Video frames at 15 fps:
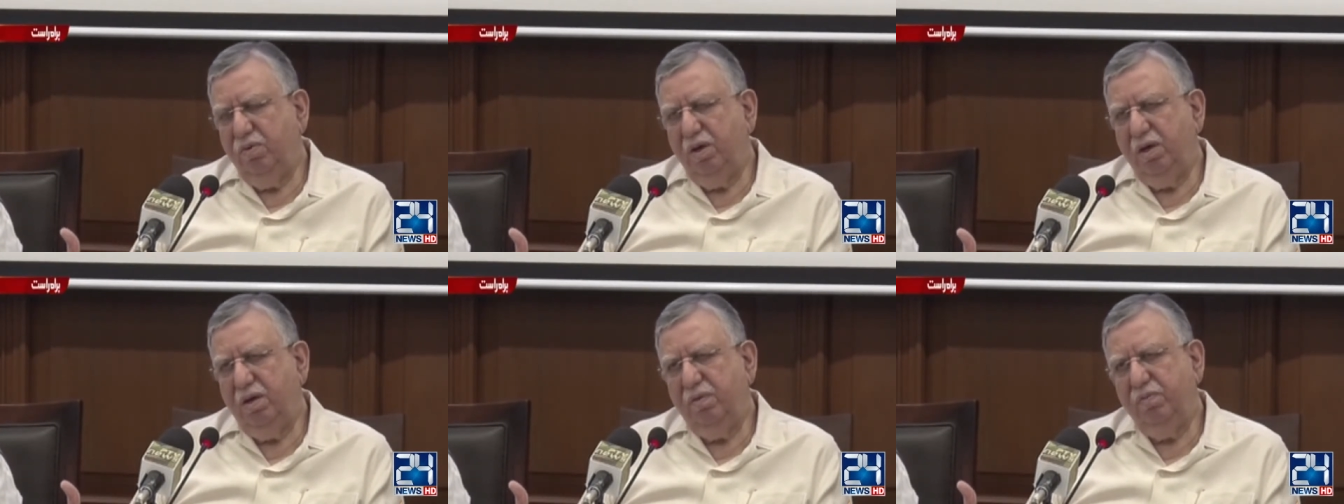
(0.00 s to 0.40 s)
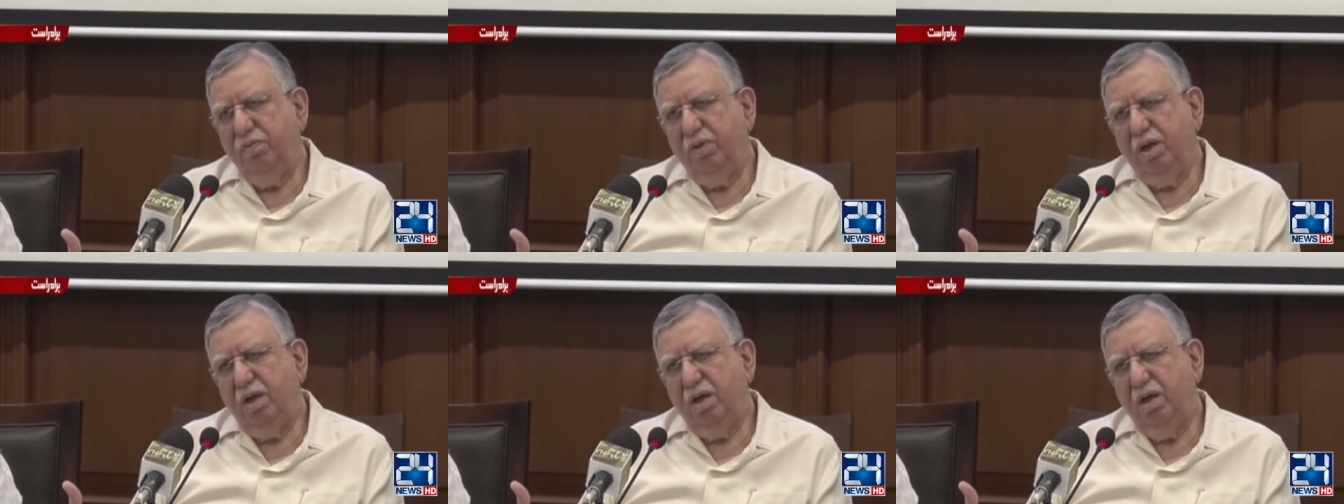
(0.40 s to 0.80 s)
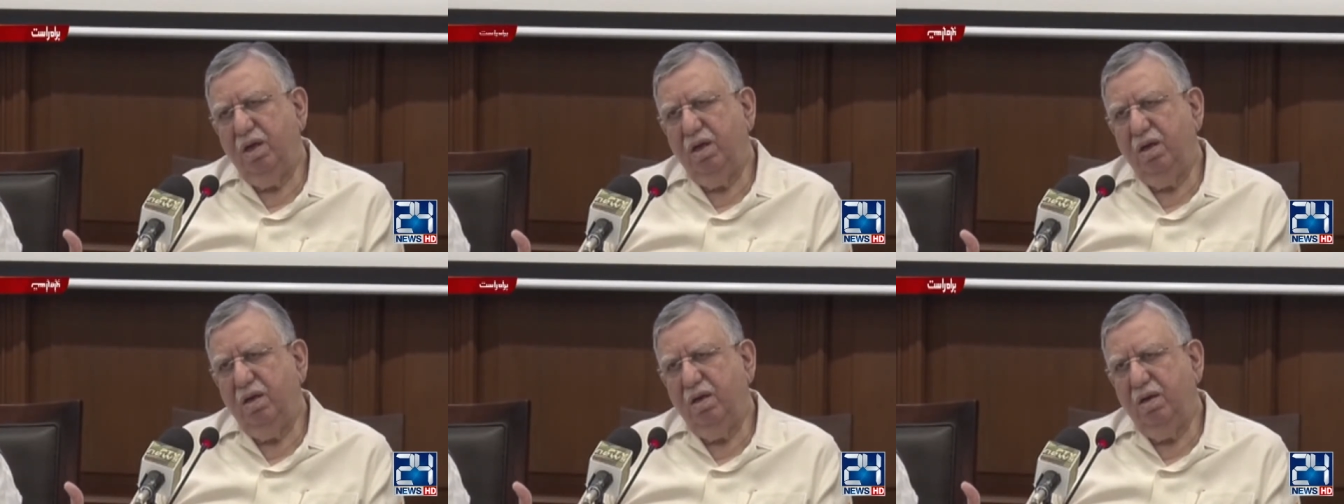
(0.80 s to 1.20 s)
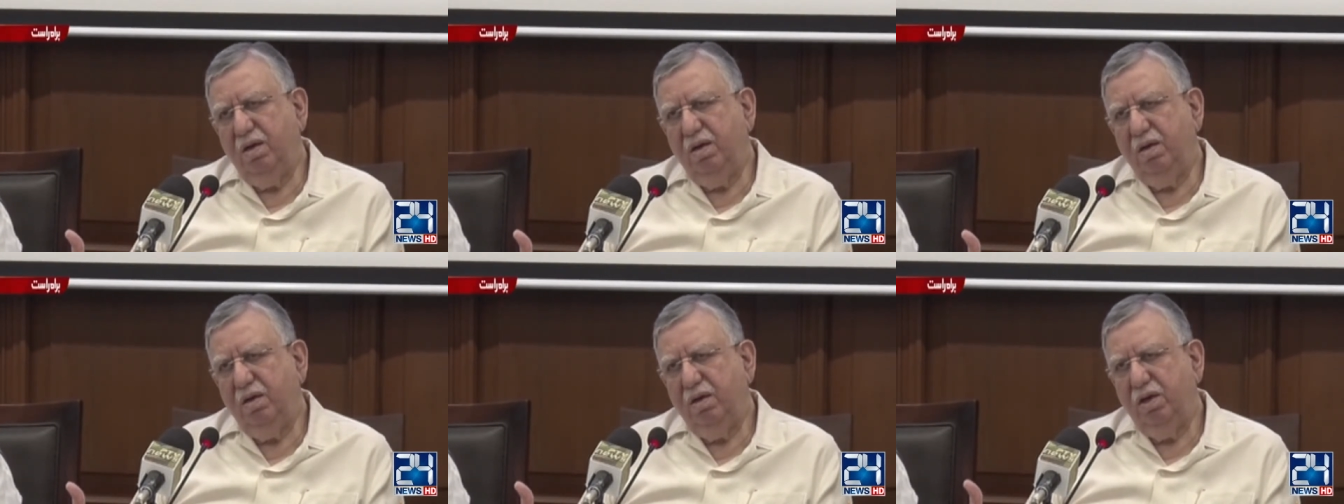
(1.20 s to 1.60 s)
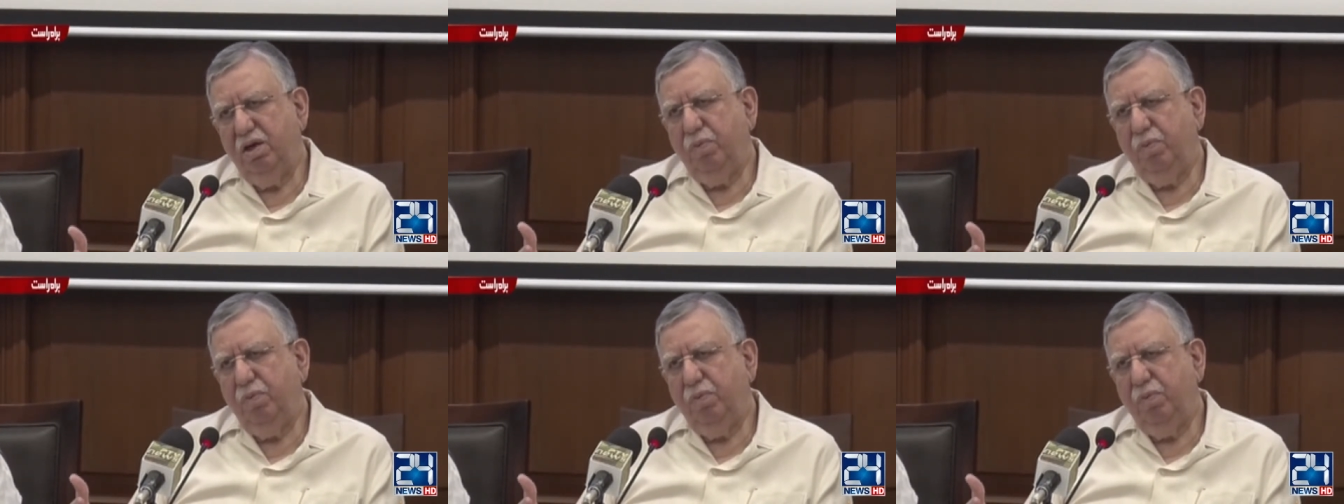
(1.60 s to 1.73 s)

uh,